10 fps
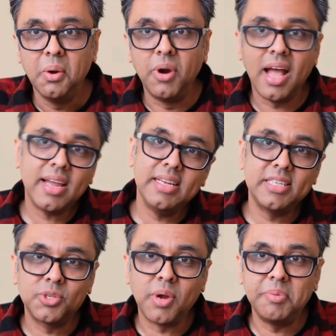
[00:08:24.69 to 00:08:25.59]
We're not going to
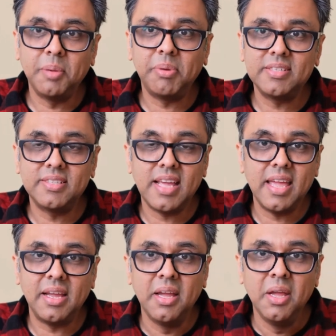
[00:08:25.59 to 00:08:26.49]
disrupt it by
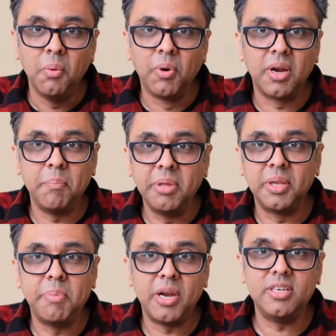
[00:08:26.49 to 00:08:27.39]
saying we're going to
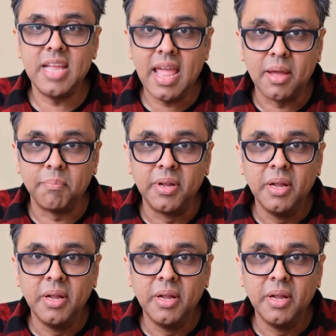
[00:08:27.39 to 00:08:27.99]
build a better DAM.